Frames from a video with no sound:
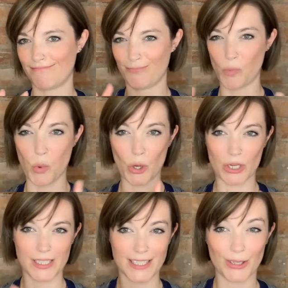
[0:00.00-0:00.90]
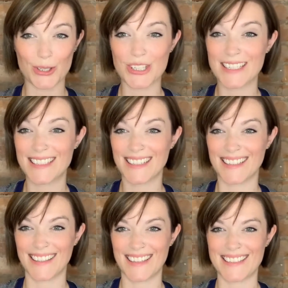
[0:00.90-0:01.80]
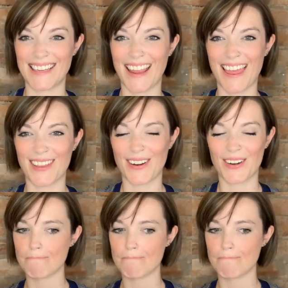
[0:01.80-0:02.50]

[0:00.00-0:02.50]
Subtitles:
work synergistically together.